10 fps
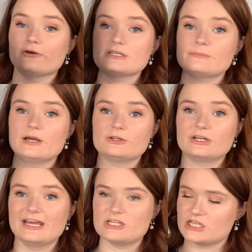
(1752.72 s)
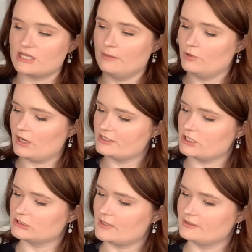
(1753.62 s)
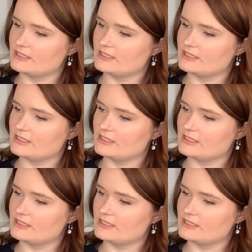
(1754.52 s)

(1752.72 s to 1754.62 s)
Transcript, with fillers: is my other K J Sutton book I talked about.